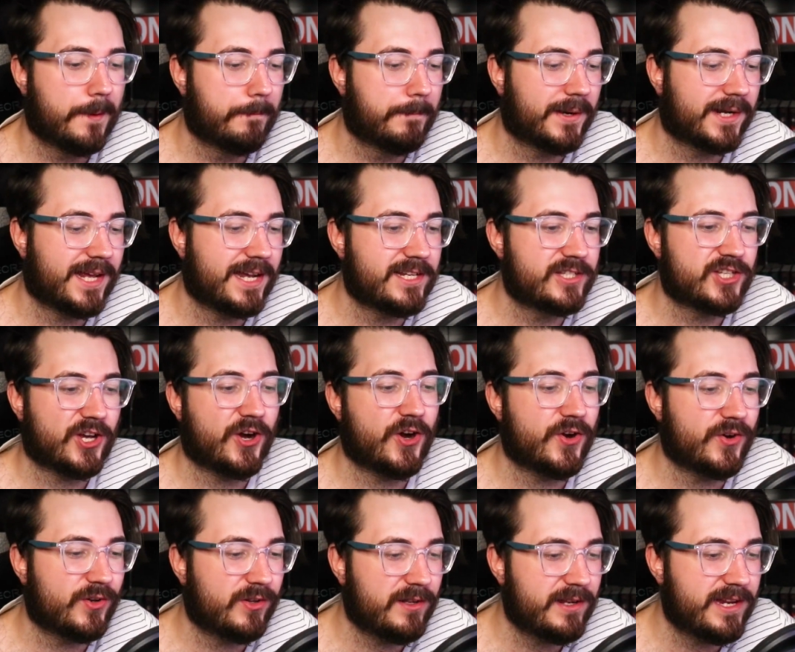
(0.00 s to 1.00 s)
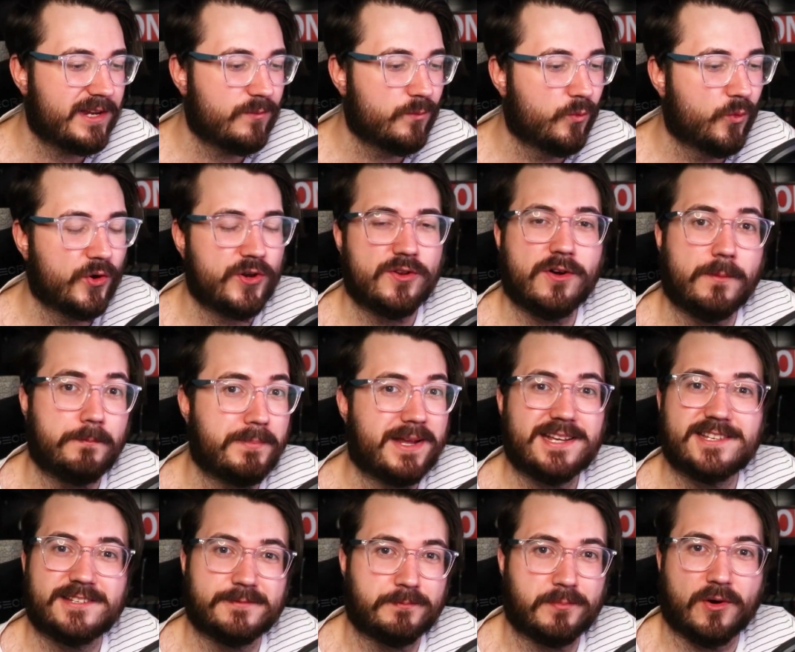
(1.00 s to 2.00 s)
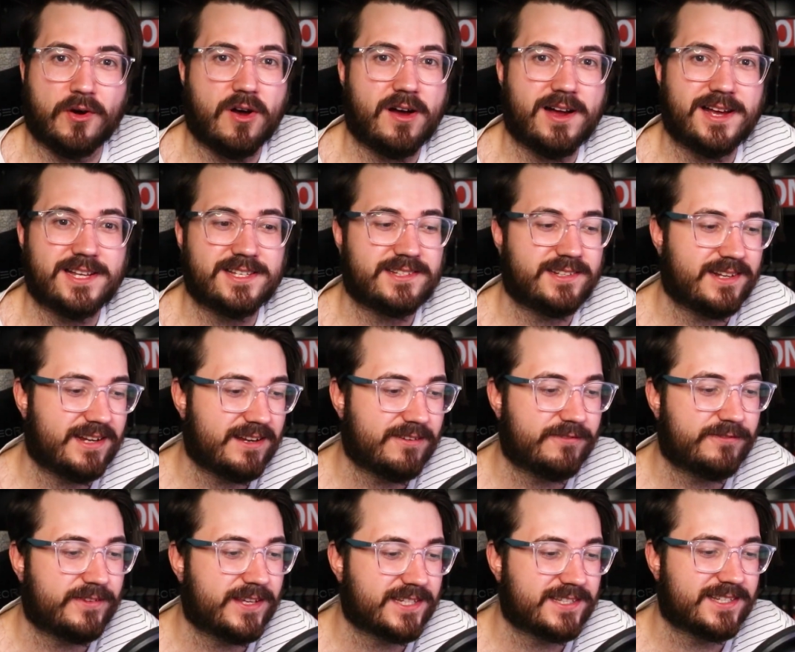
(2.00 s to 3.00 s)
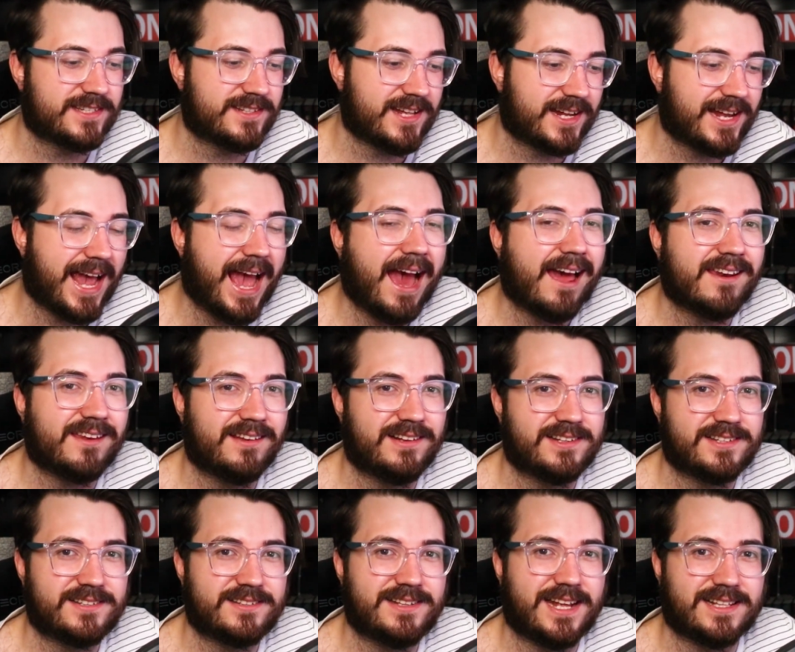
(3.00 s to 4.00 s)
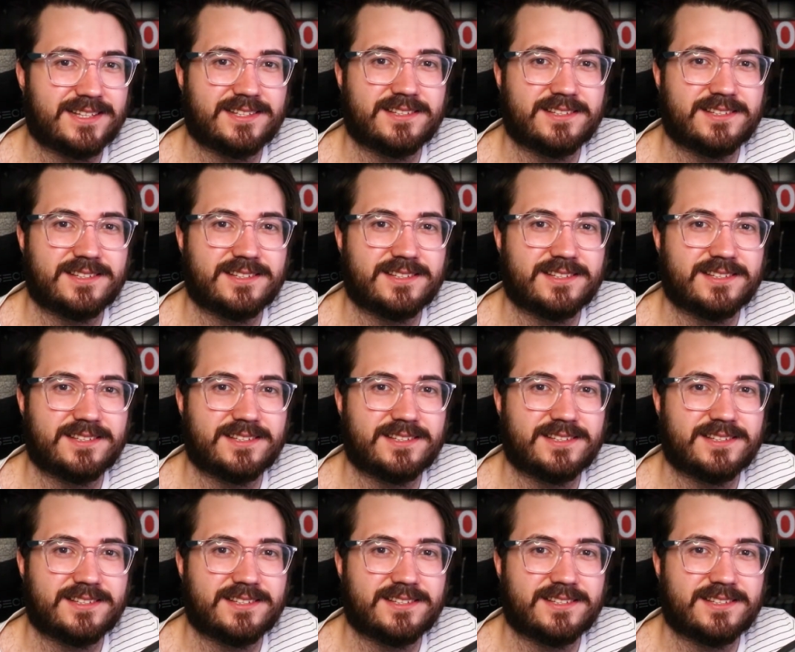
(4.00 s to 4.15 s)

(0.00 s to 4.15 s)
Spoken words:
but I totally would not be surprised if this is the catalyst that